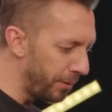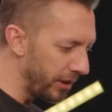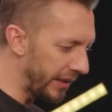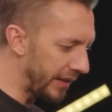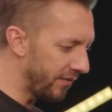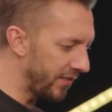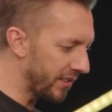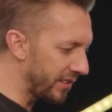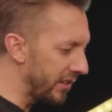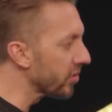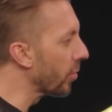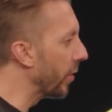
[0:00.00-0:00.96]
believe
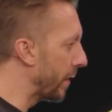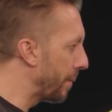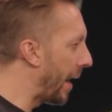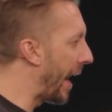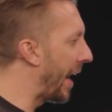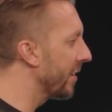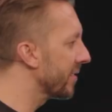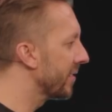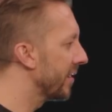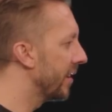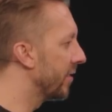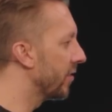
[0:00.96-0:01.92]
this is going to
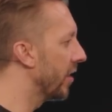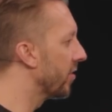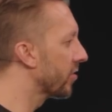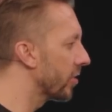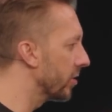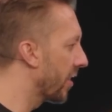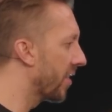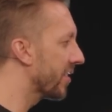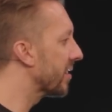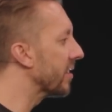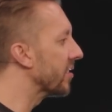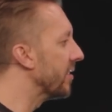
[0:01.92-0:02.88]
pass. And, and certainly
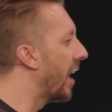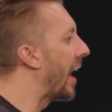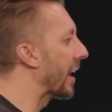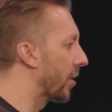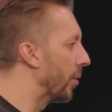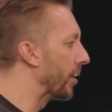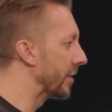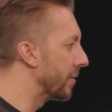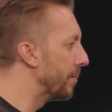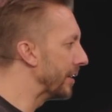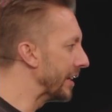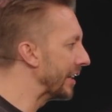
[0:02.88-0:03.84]
this is not going
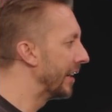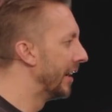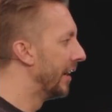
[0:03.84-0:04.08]
to be